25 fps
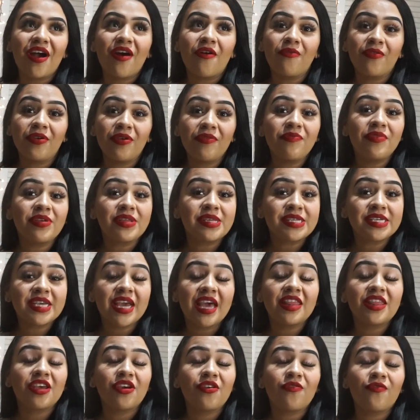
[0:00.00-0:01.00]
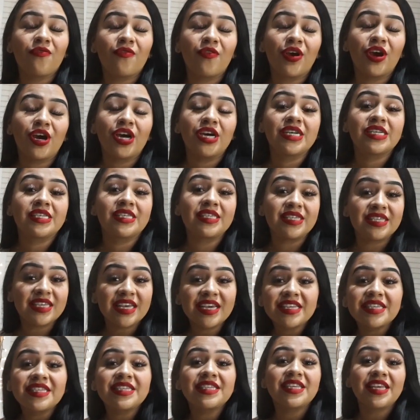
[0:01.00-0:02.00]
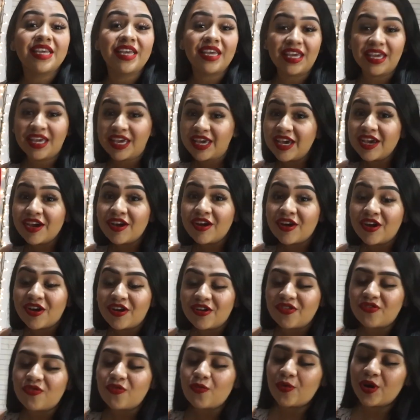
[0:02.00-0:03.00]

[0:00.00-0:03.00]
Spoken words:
We've been together for 6 years.